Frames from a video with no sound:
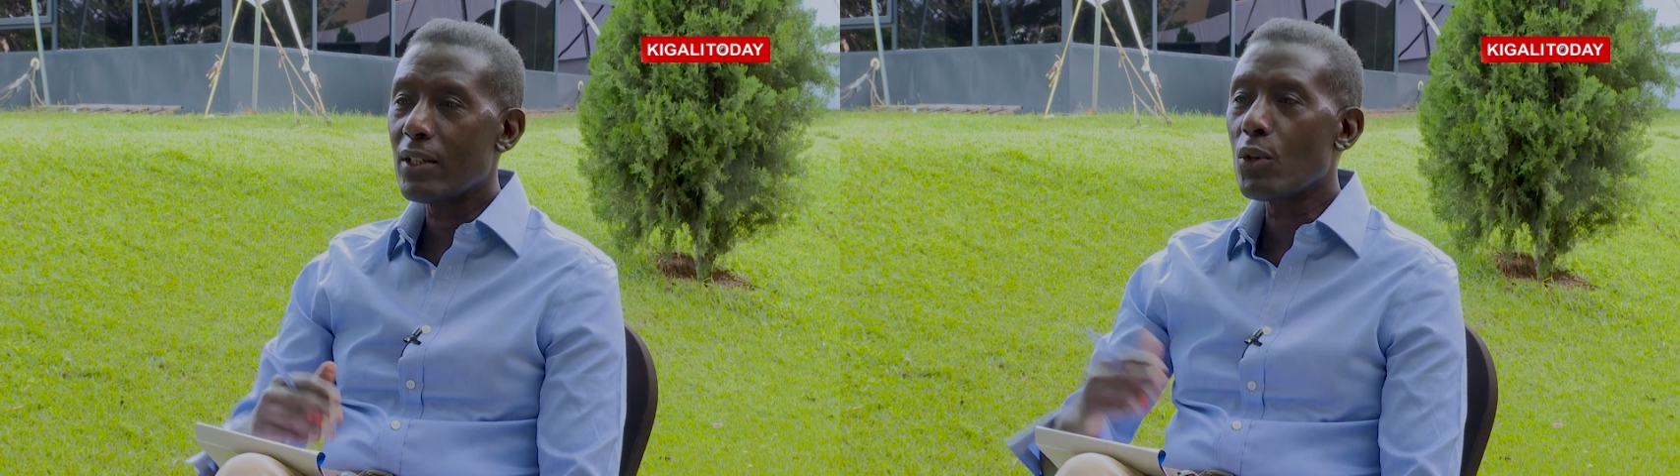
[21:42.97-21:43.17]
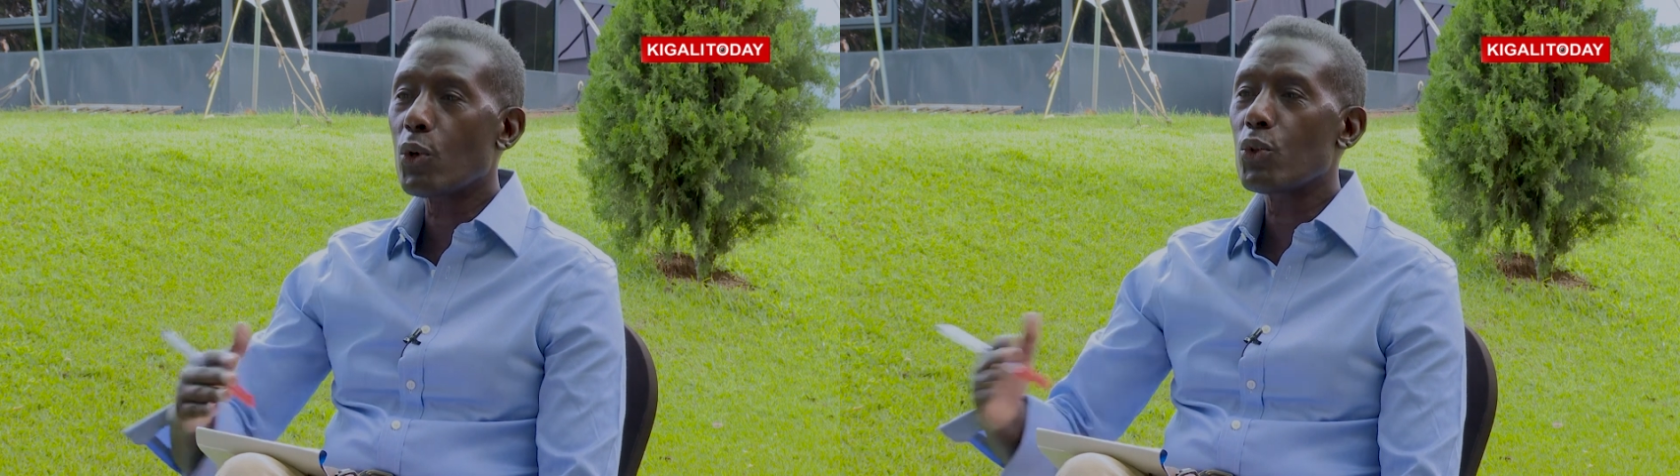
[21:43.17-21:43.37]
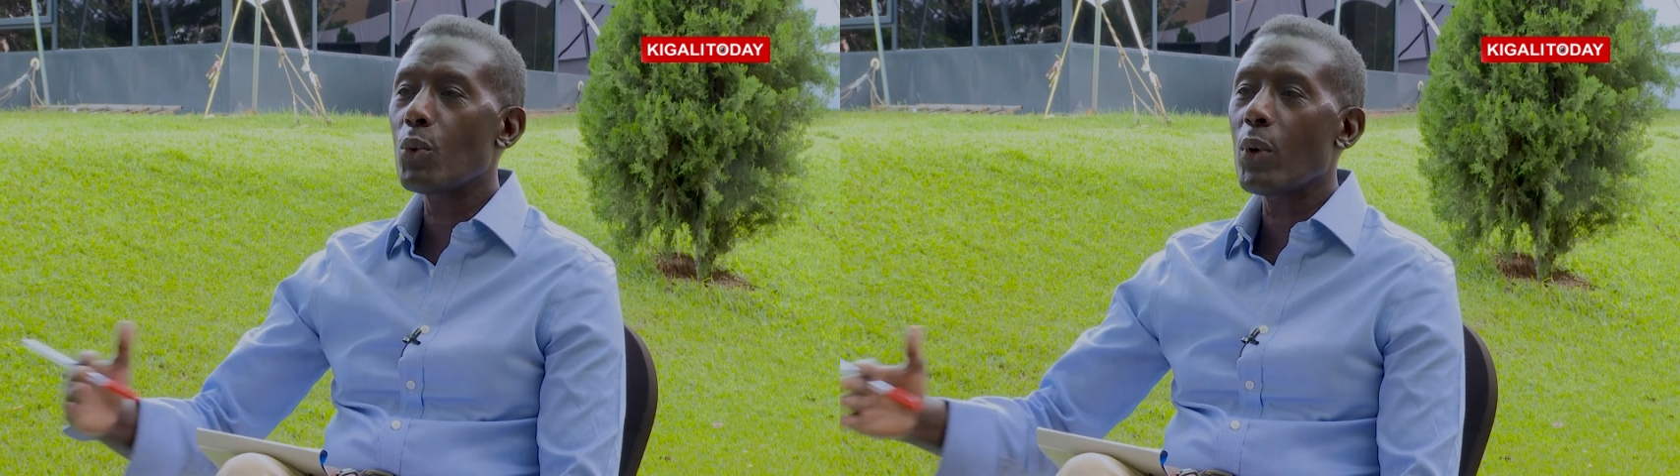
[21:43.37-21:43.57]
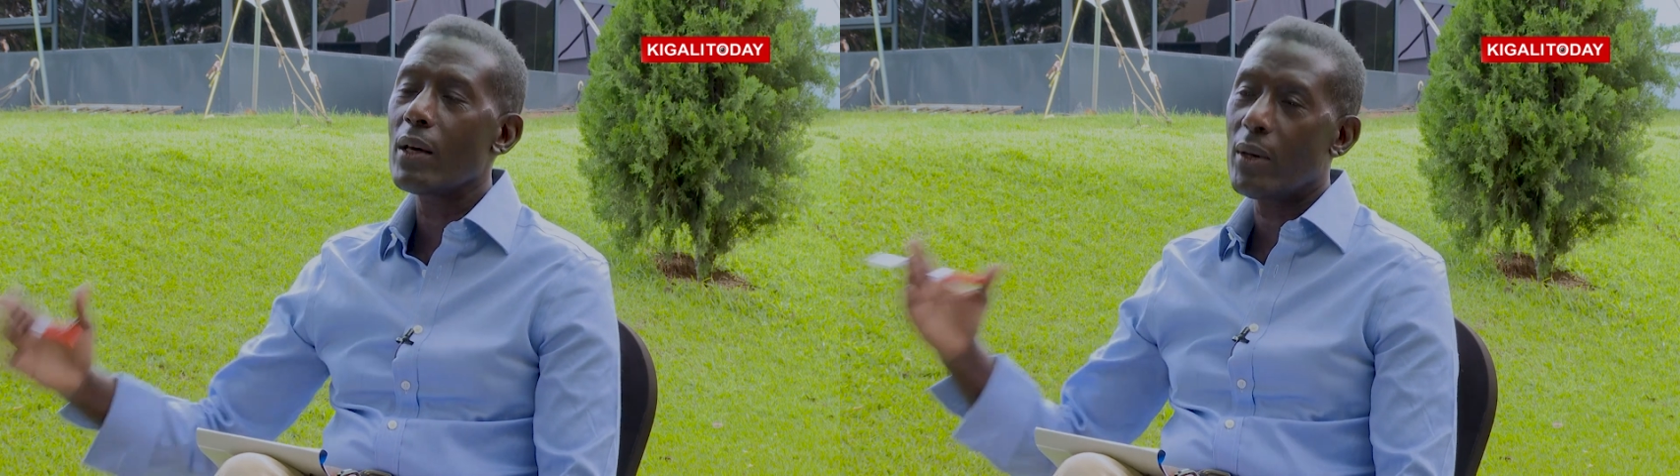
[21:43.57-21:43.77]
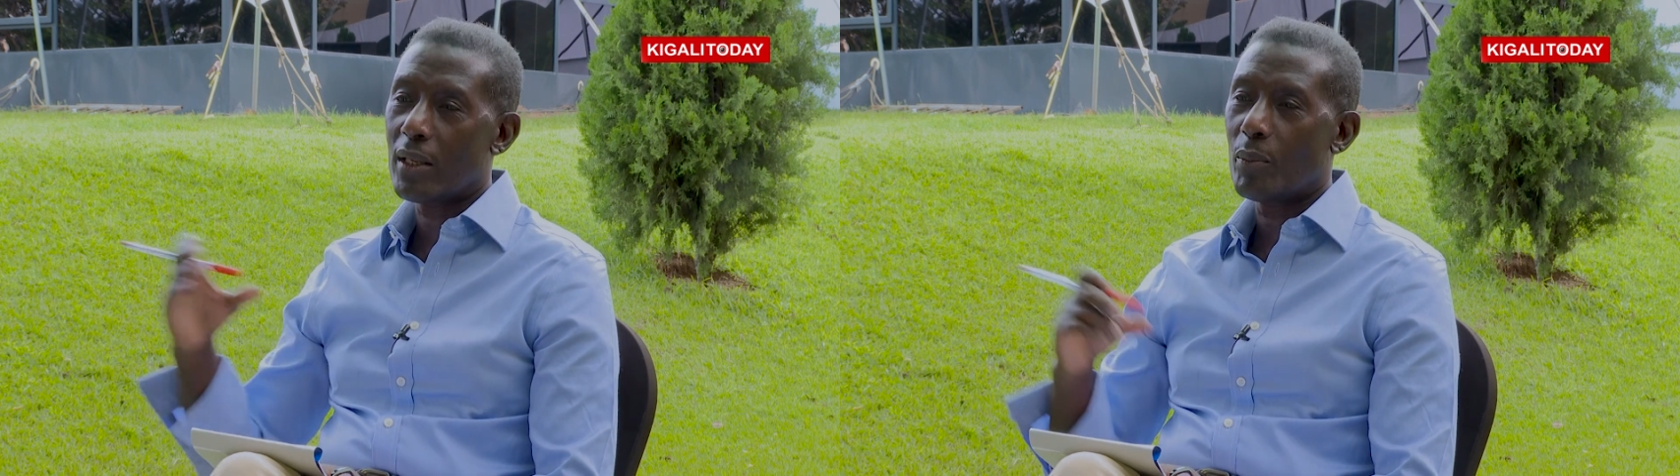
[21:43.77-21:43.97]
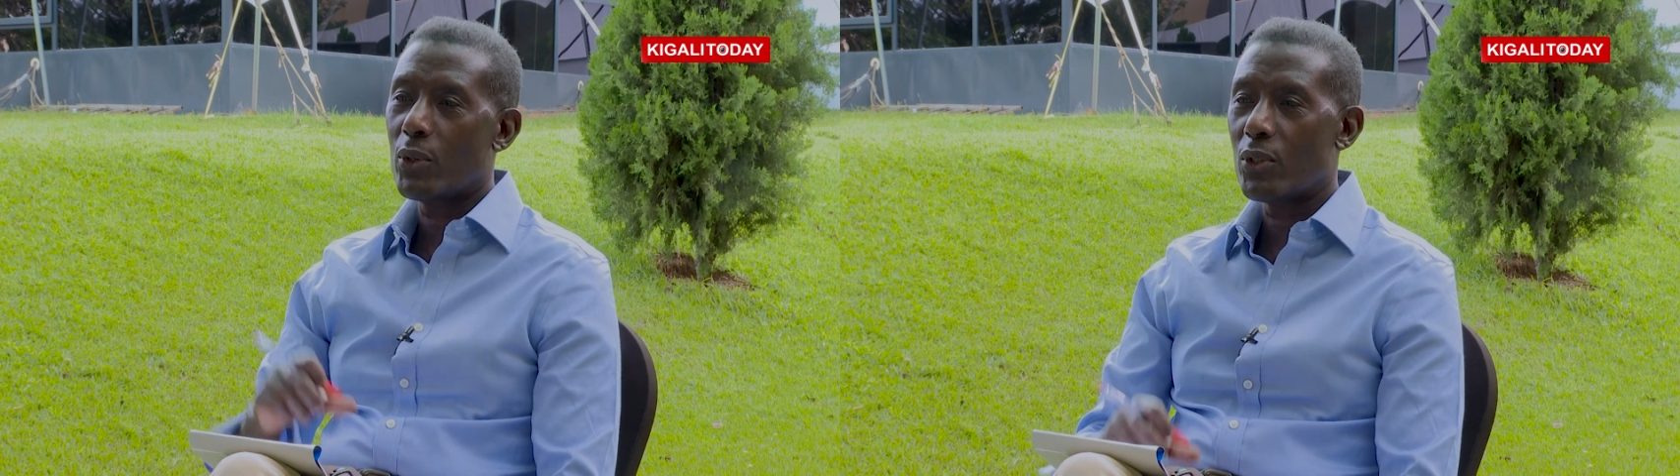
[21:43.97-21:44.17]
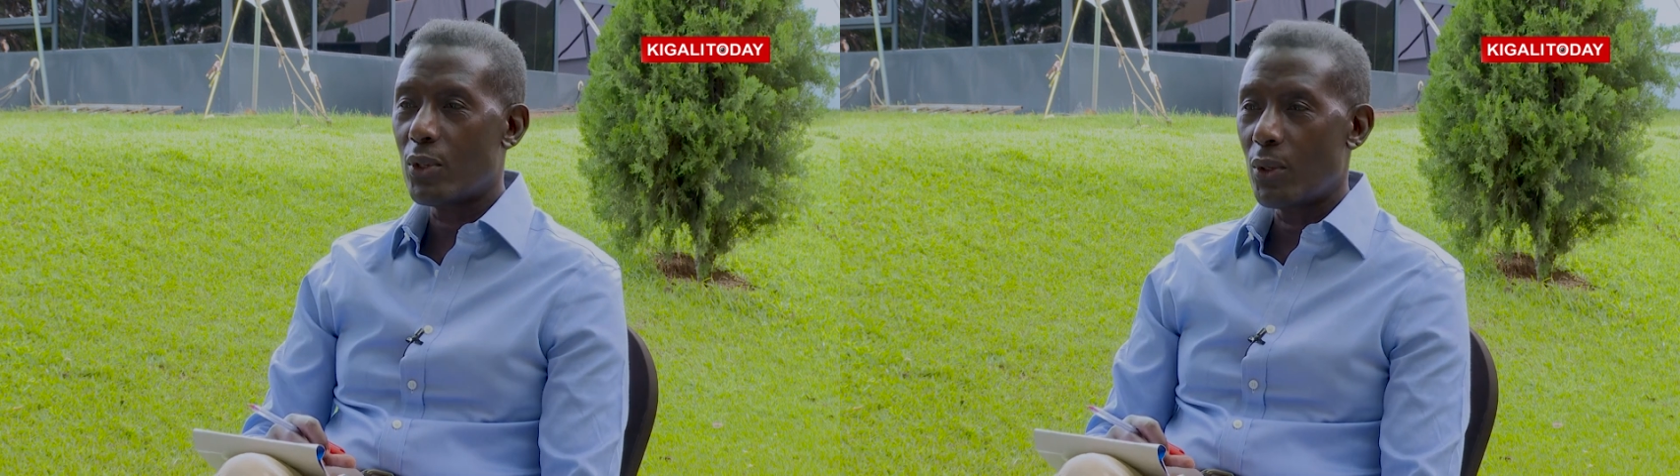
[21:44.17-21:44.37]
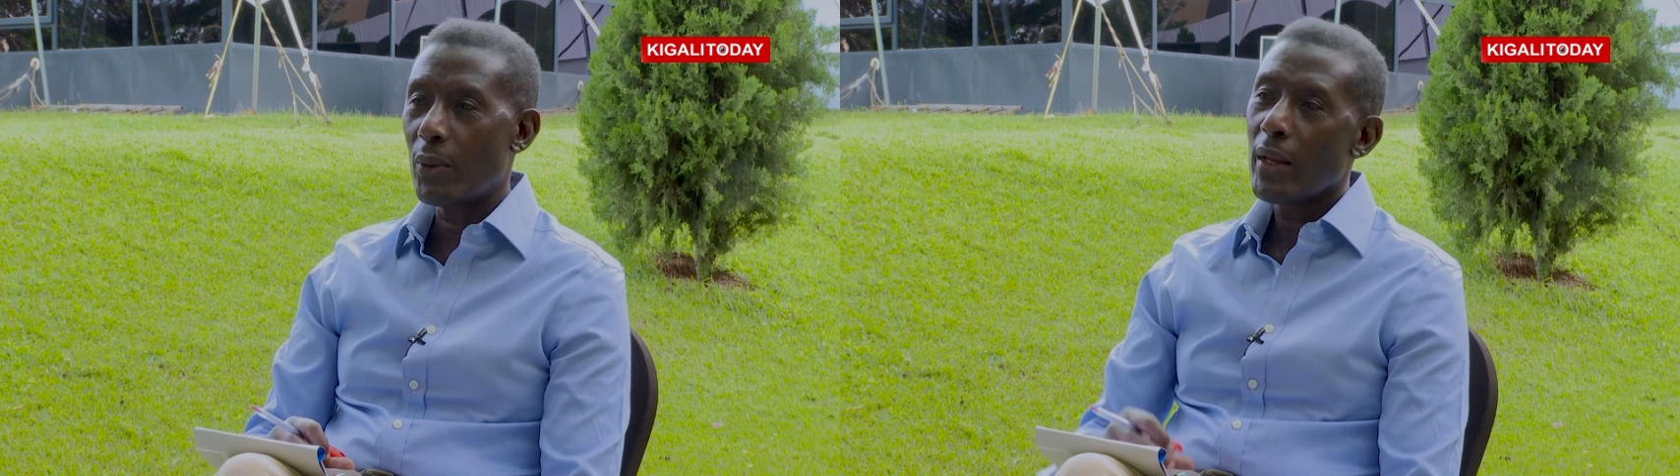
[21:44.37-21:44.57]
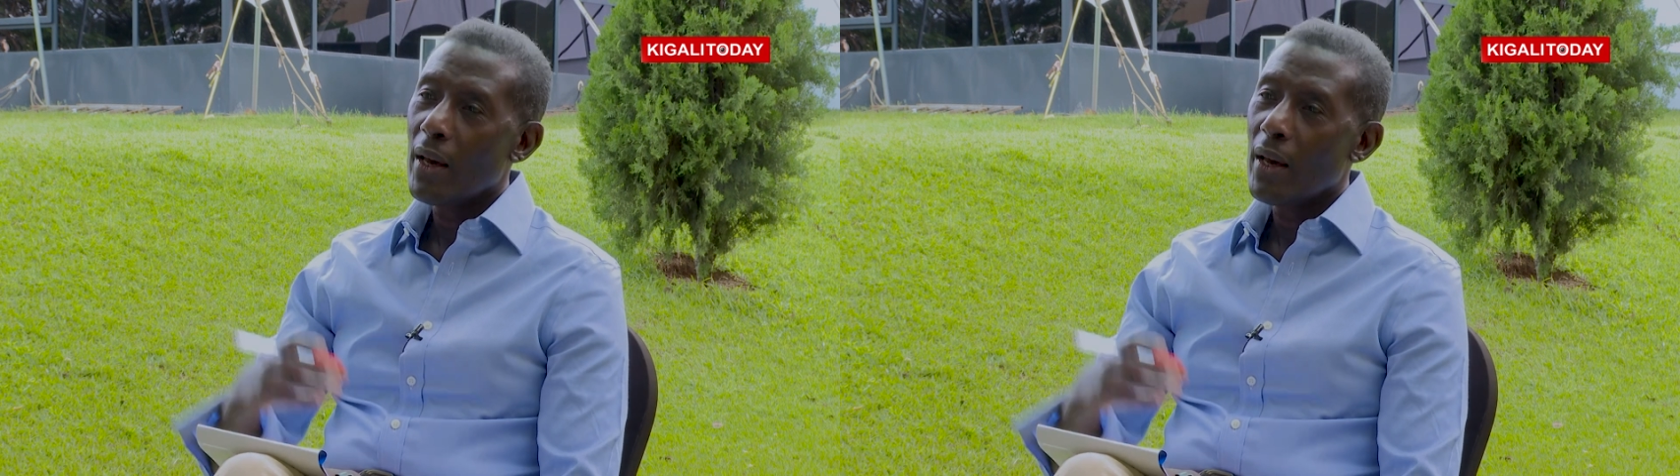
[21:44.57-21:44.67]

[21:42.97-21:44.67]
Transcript: did not do what they were supposed to do.